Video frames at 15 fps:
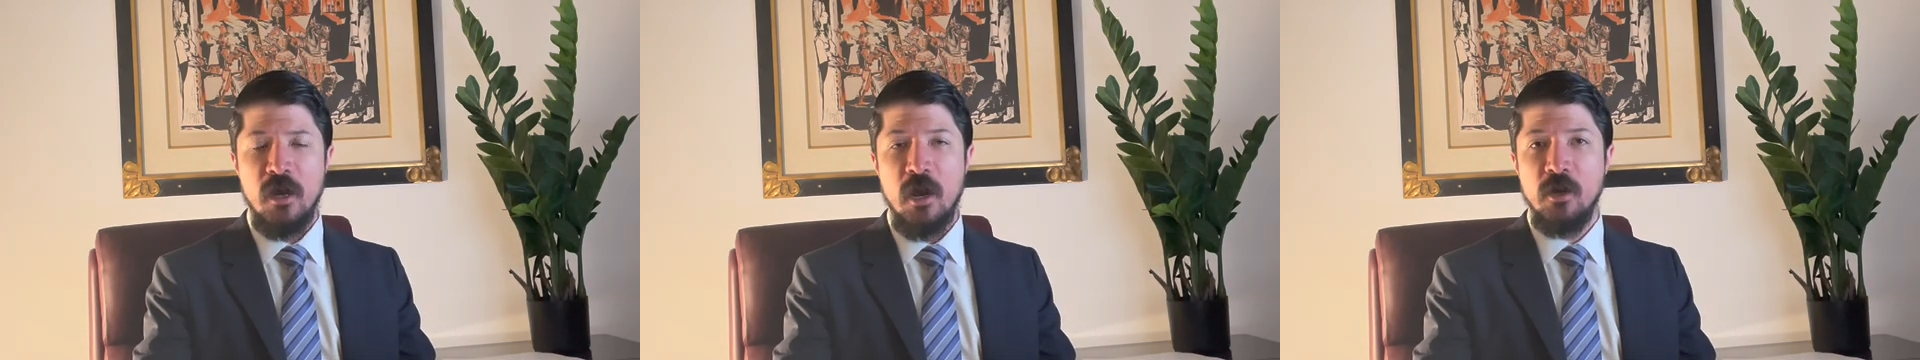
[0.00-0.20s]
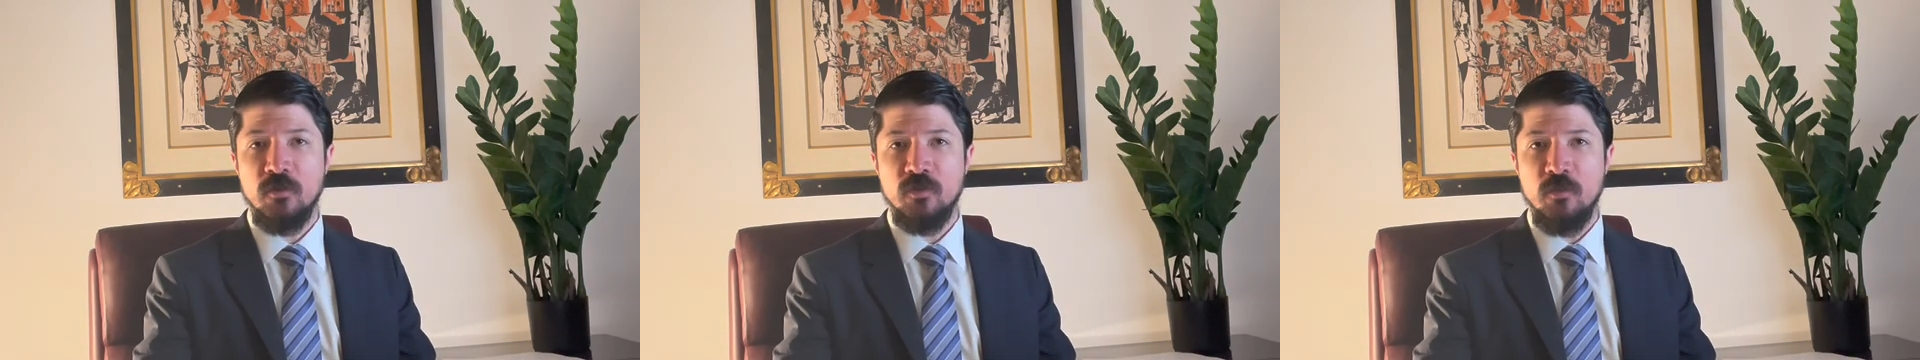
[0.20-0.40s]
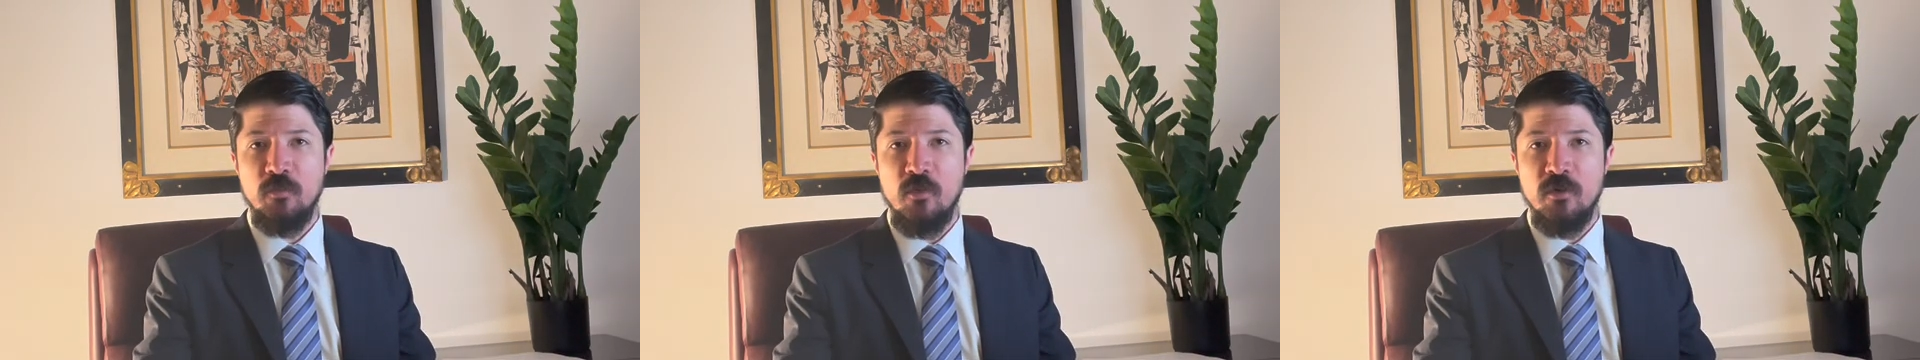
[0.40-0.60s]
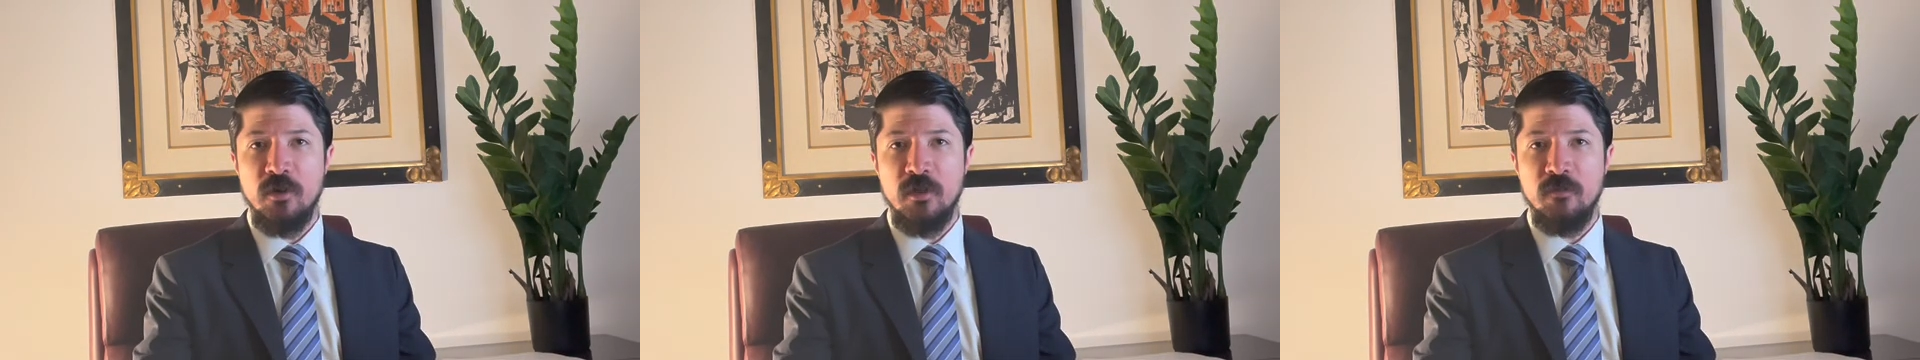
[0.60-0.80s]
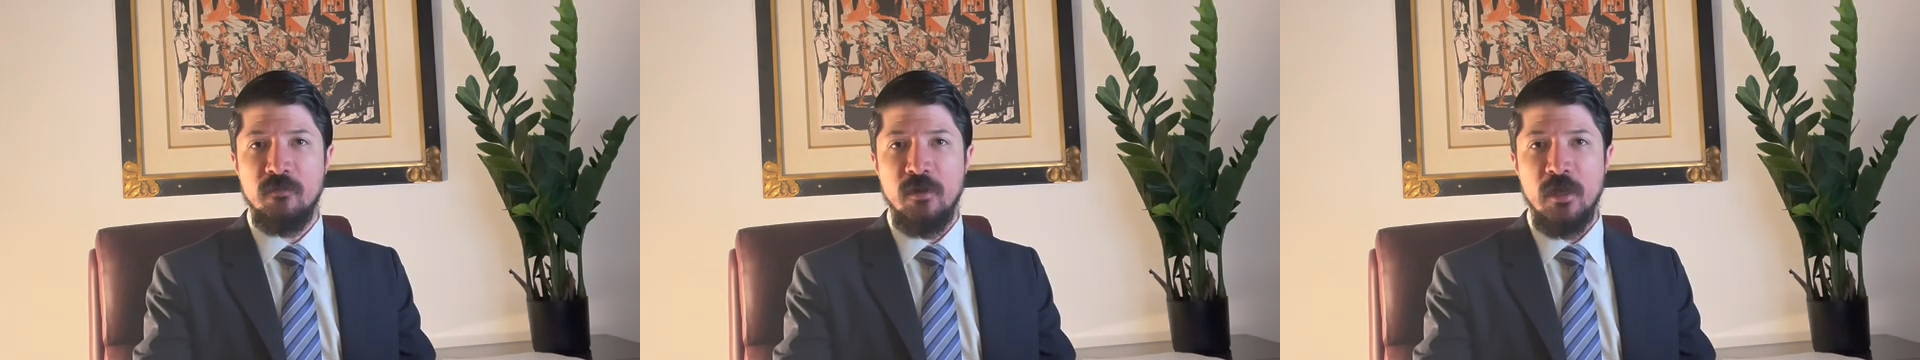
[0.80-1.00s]
a higher
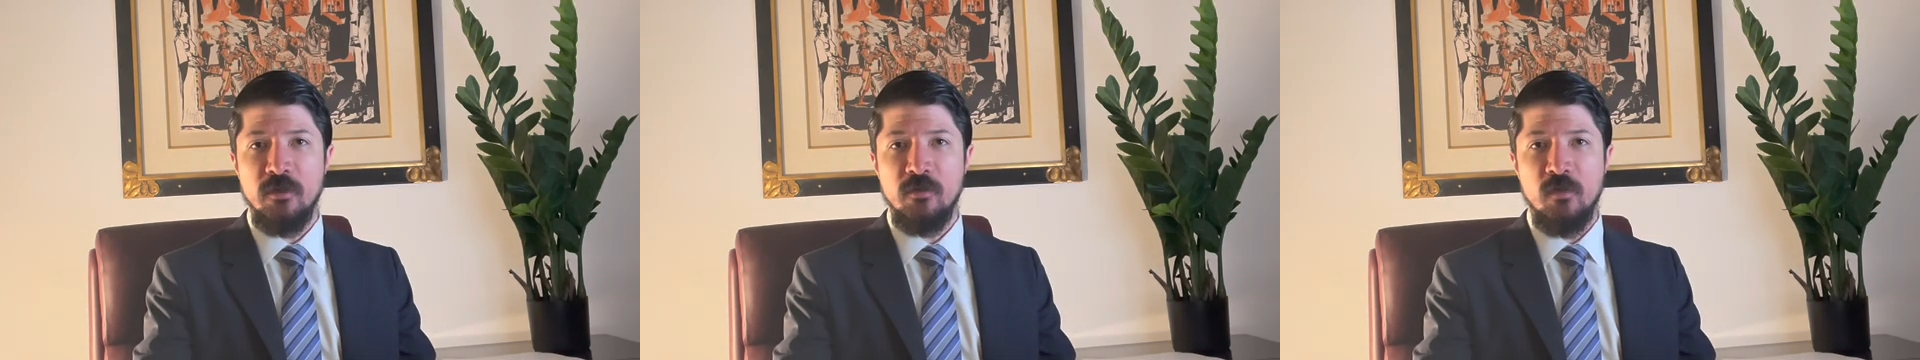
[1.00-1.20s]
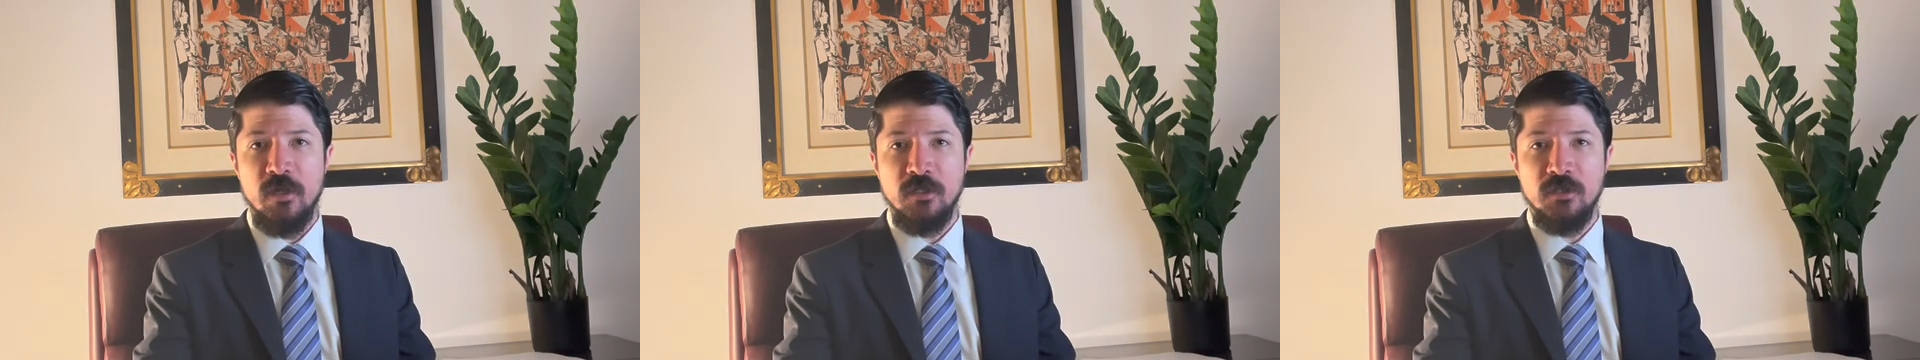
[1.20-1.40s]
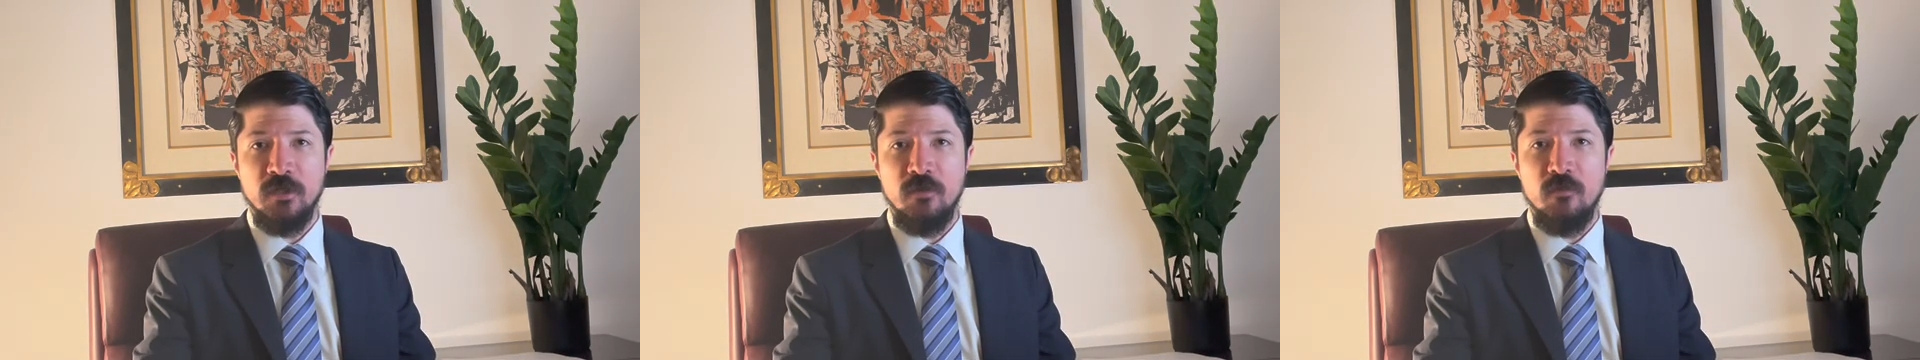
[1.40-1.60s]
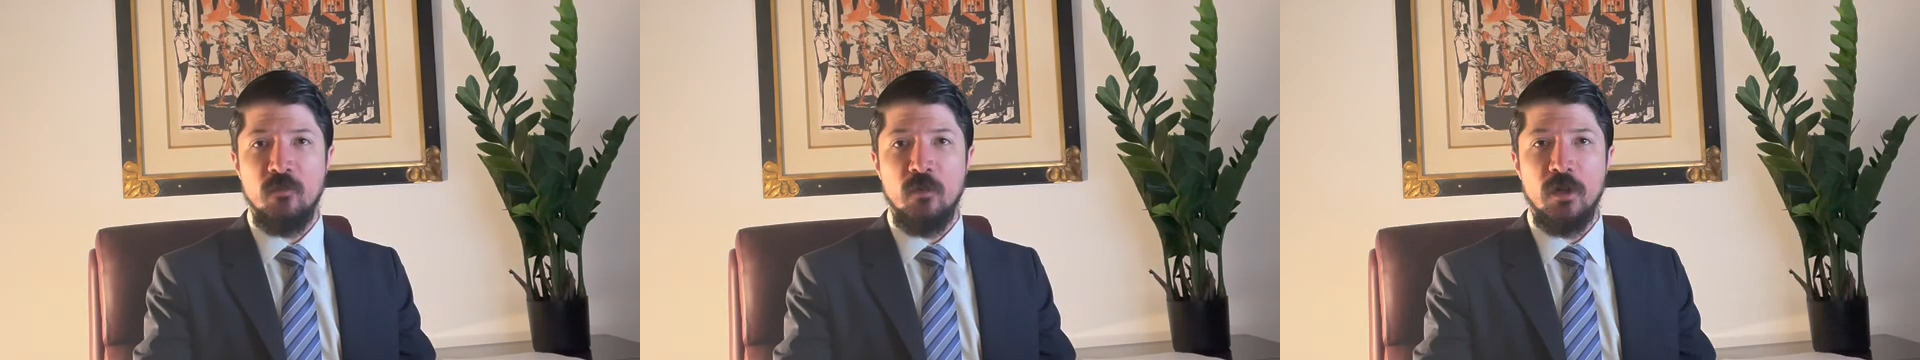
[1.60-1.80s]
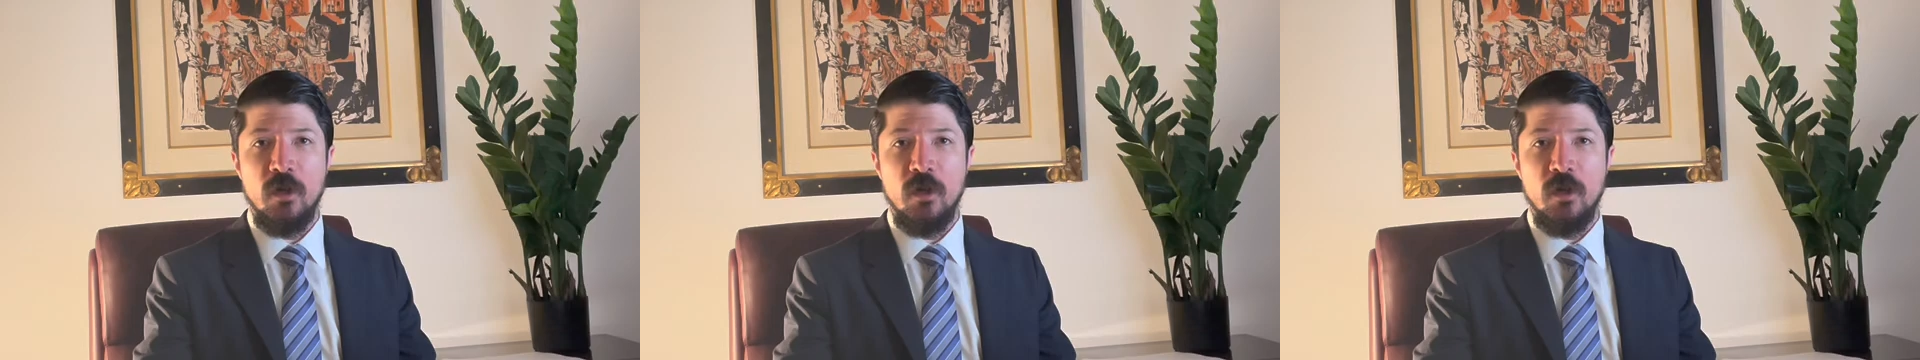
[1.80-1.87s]
supported evaluation.